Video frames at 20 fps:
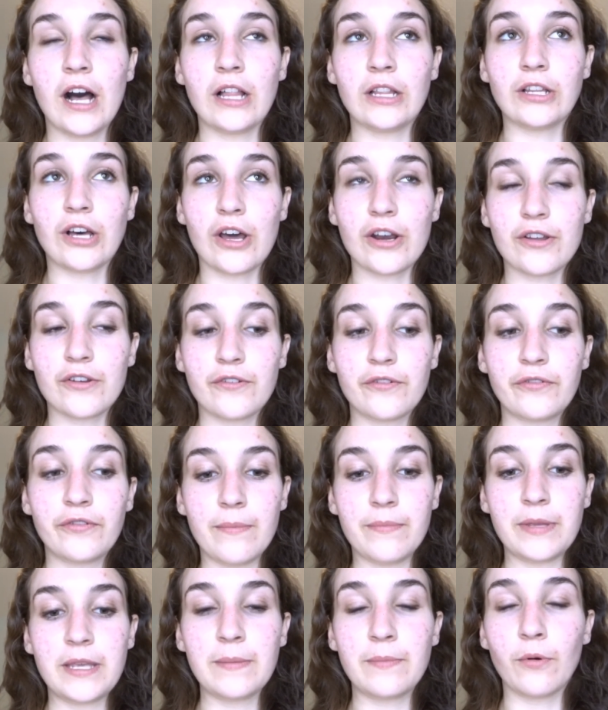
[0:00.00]
a lot
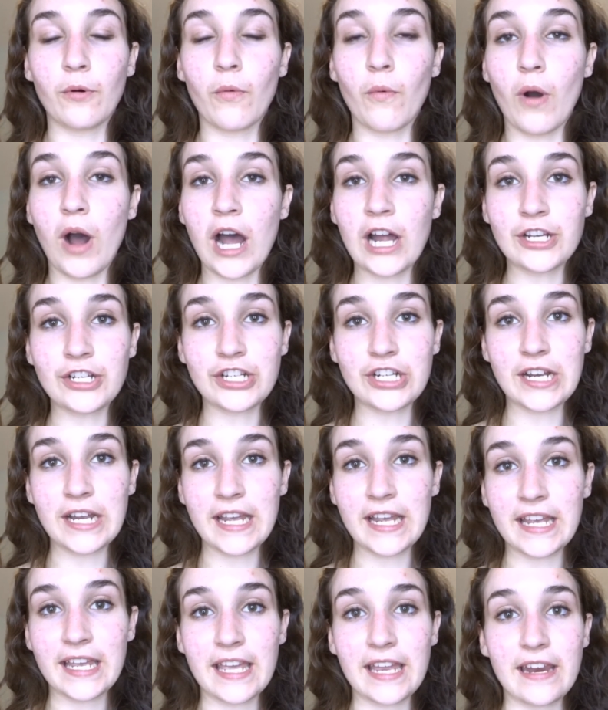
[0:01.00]
of people
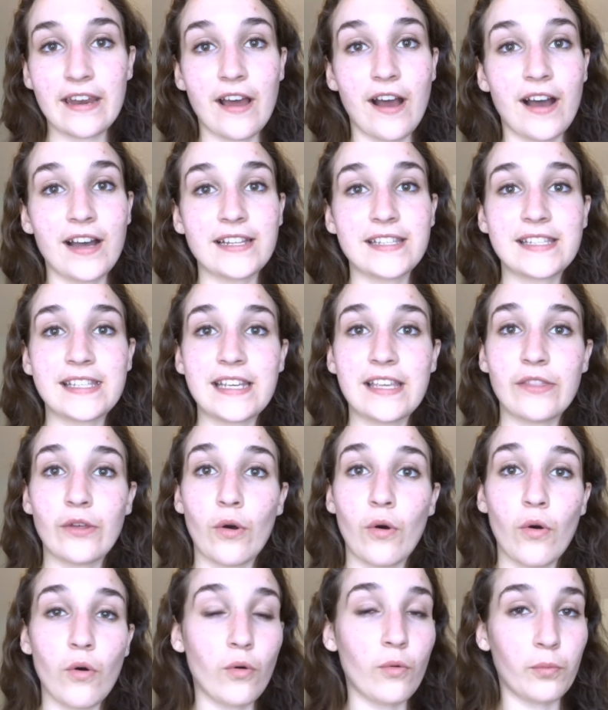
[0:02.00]
watching cannot see
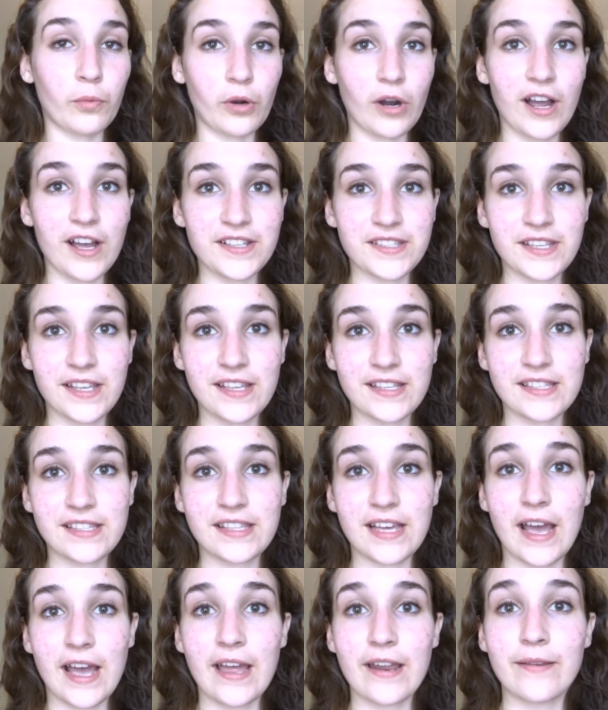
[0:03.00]
the whole process
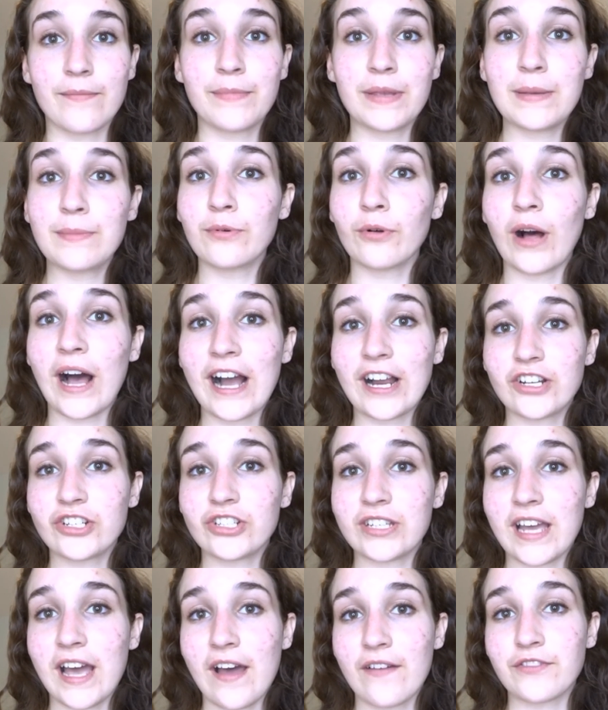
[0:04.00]
that people
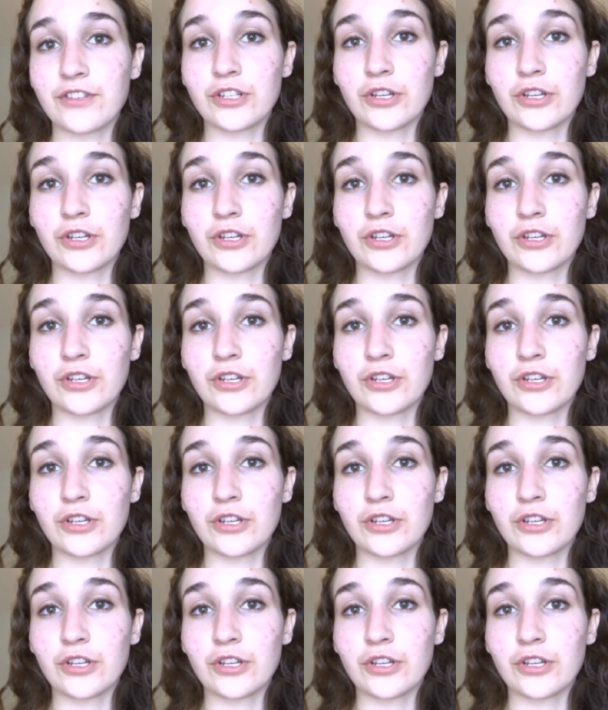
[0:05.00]
actually have